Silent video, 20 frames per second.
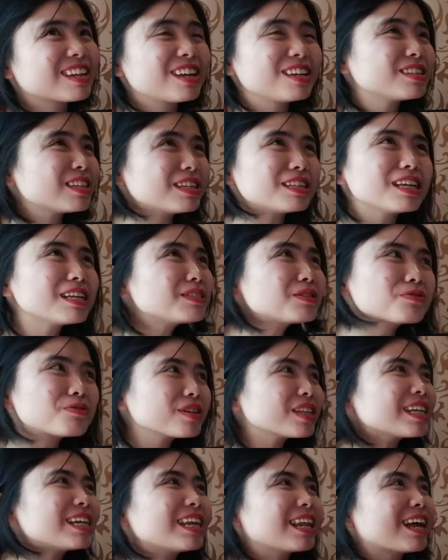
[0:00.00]
It's
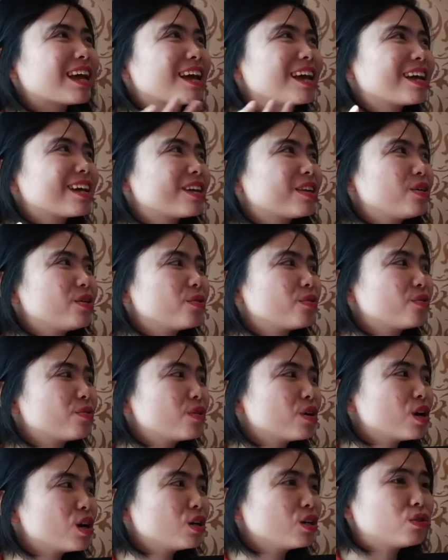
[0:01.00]
really like
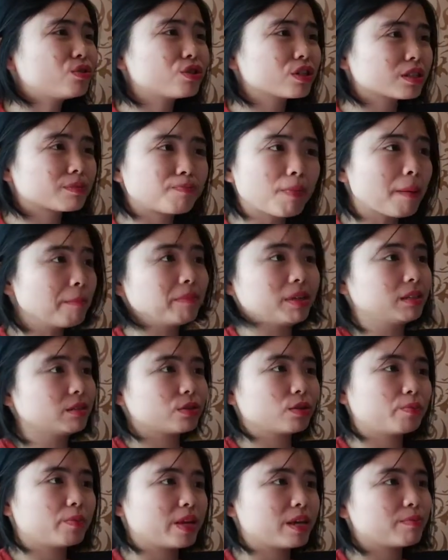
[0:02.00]
you just bump
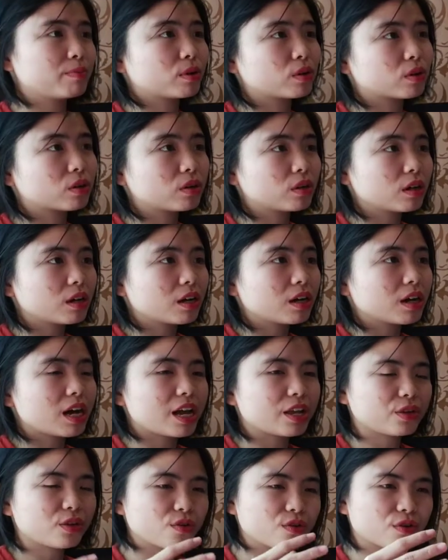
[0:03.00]
into people
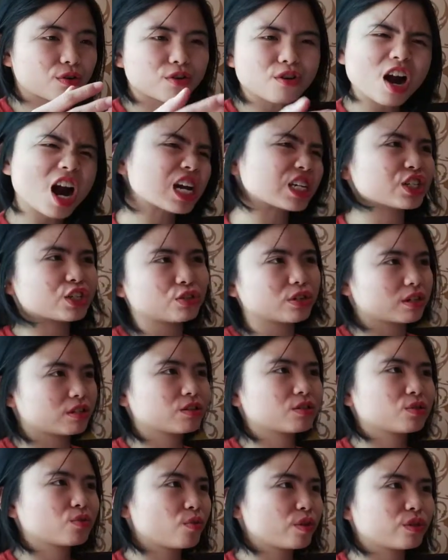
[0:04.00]
and you
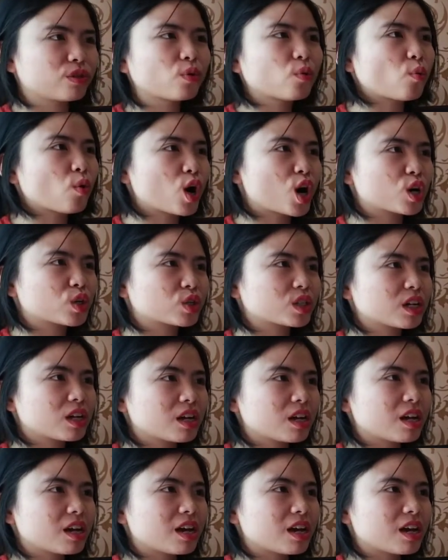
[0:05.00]
crashes with the world